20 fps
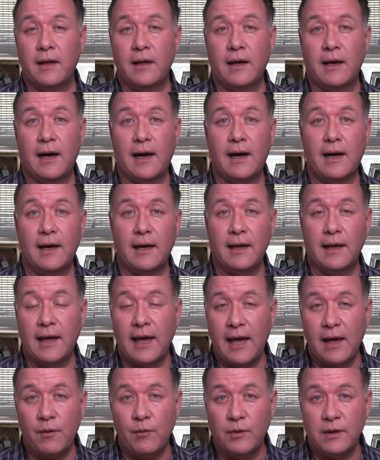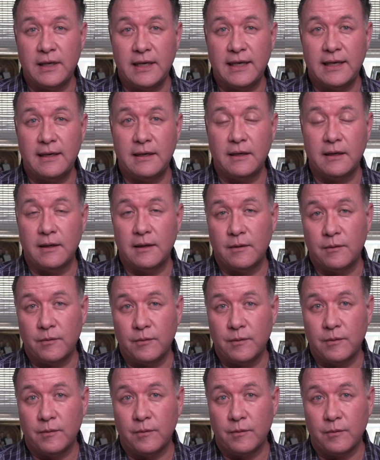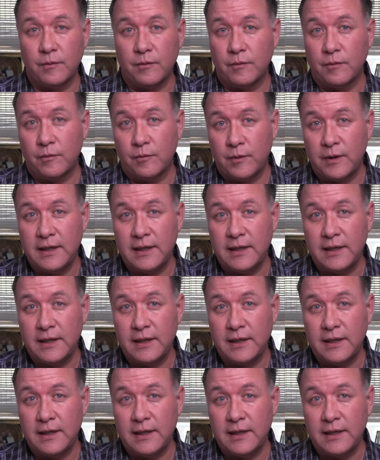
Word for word: uh, hey, we need we